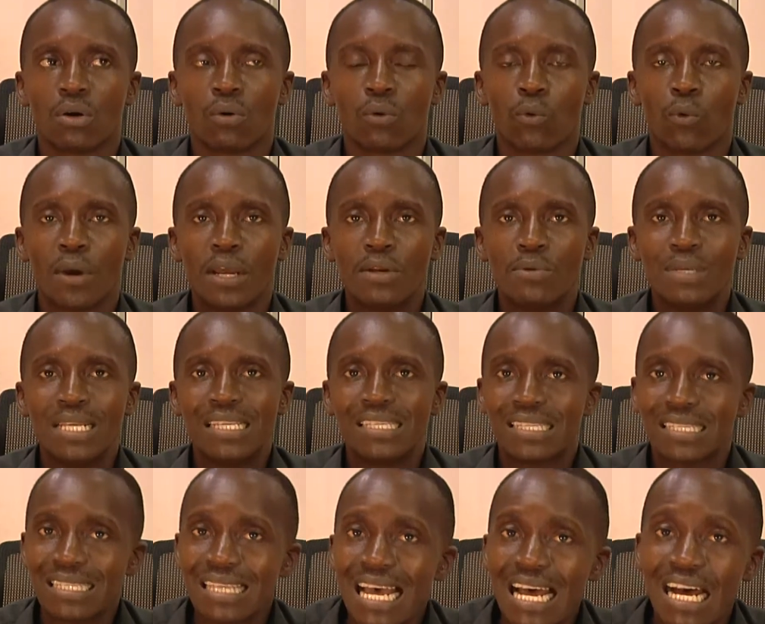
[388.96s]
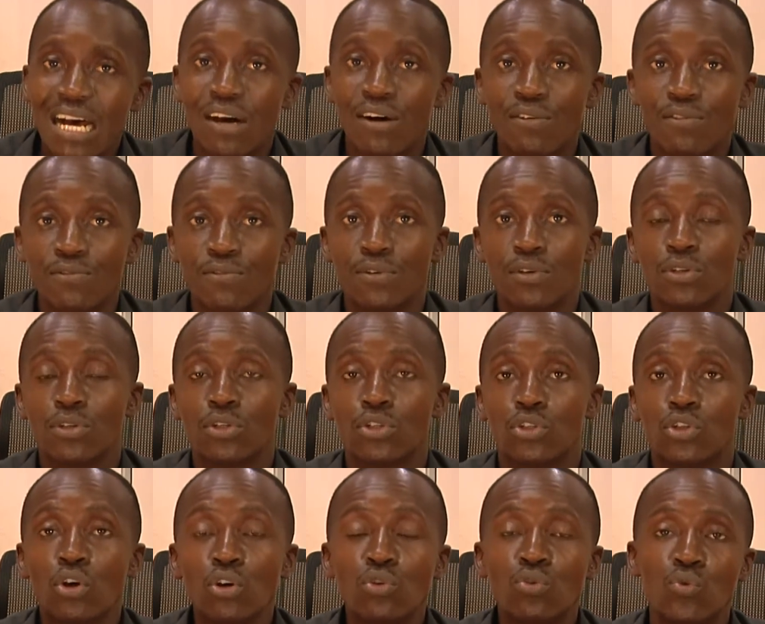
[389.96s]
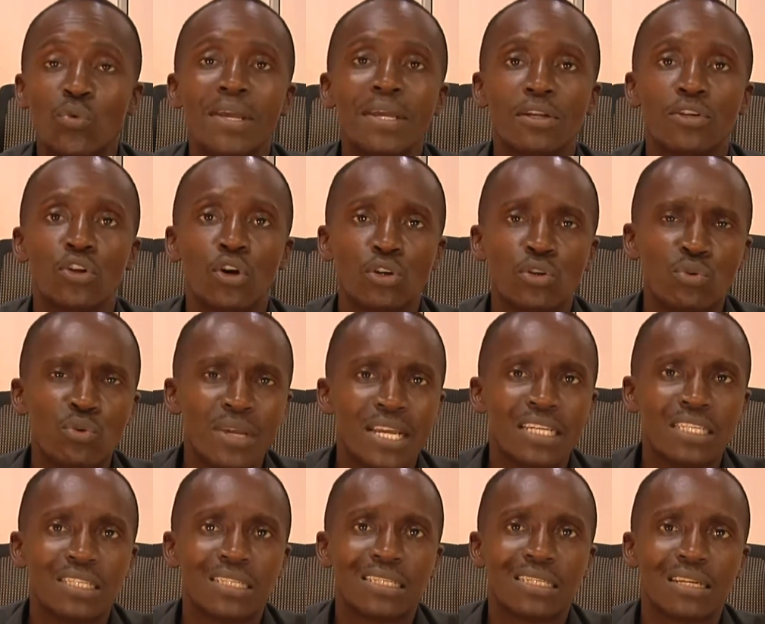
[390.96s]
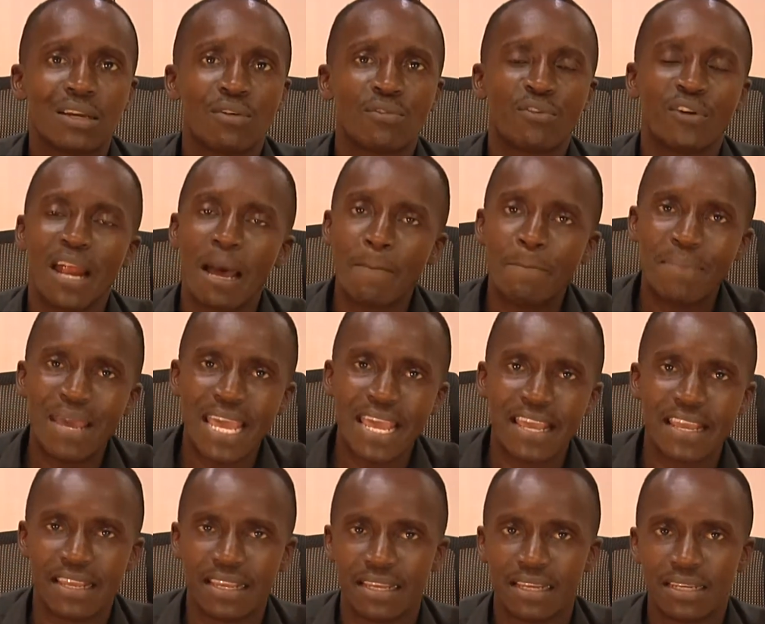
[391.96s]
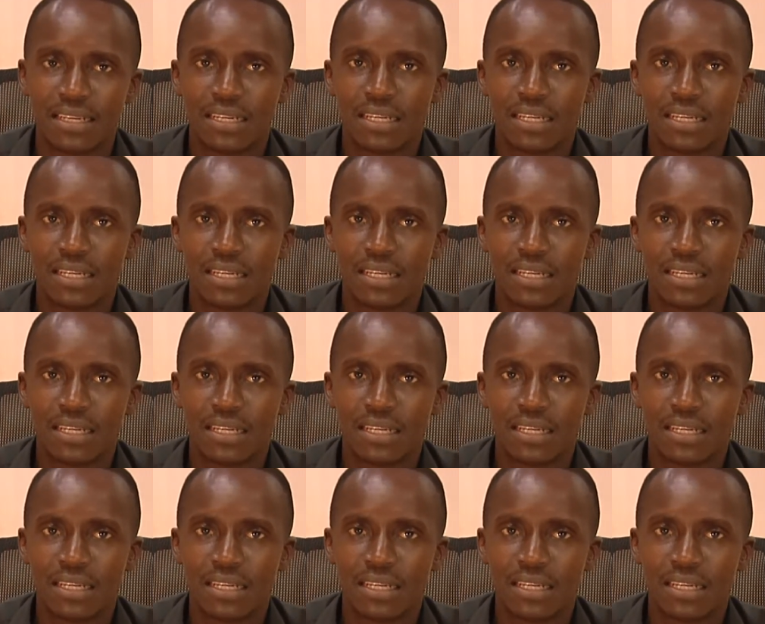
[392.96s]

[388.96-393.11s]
When we serve, don't do it for a pay.